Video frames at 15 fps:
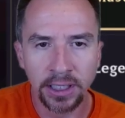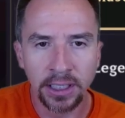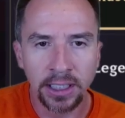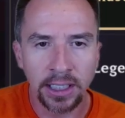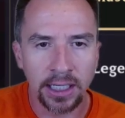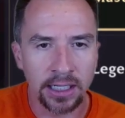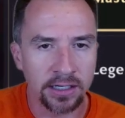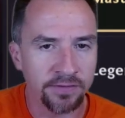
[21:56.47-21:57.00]

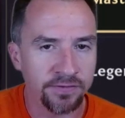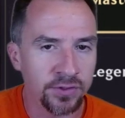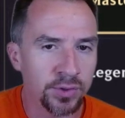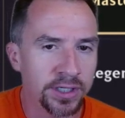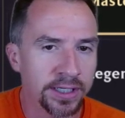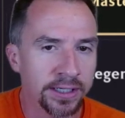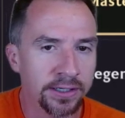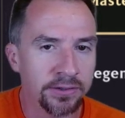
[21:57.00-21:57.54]
And if you
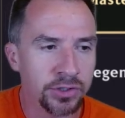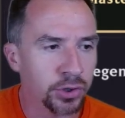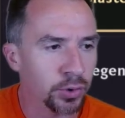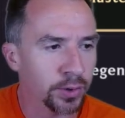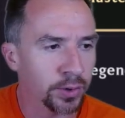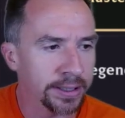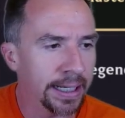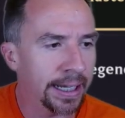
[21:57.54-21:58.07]
did 2 a
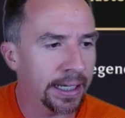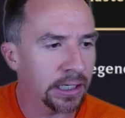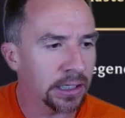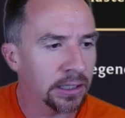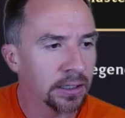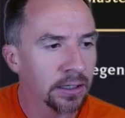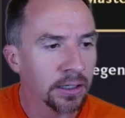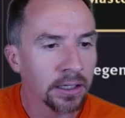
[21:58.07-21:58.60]
day,
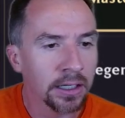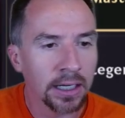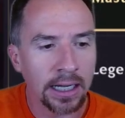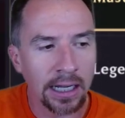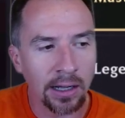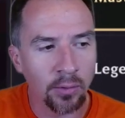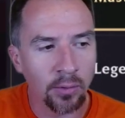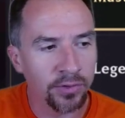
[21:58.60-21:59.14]

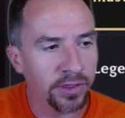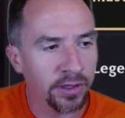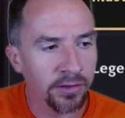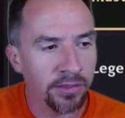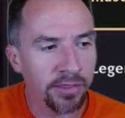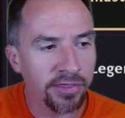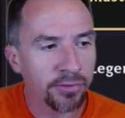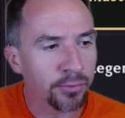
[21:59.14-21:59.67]
within
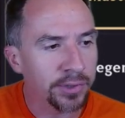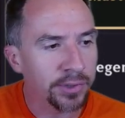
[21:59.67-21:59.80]
3